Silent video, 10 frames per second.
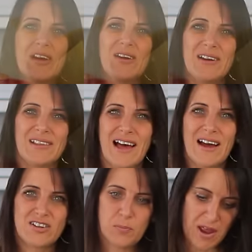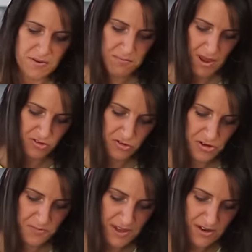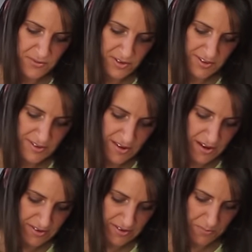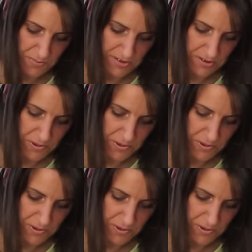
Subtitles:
a large button mushroom that I've just sliced up into